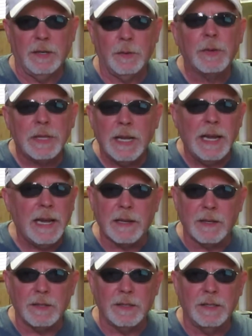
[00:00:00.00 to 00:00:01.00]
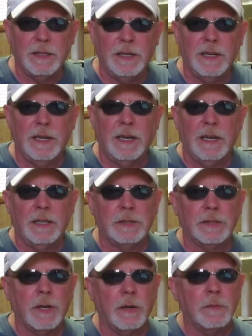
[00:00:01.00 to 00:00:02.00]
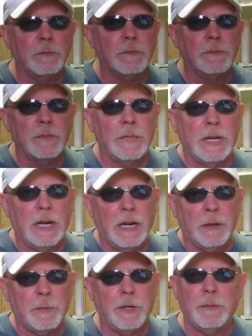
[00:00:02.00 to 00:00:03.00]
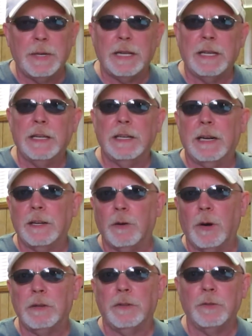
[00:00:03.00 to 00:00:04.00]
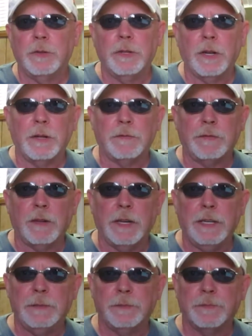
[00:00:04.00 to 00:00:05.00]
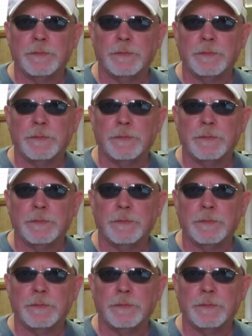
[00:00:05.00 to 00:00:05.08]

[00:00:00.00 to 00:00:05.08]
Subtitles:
What the heck? So I put it back in, and I go out and do another flight,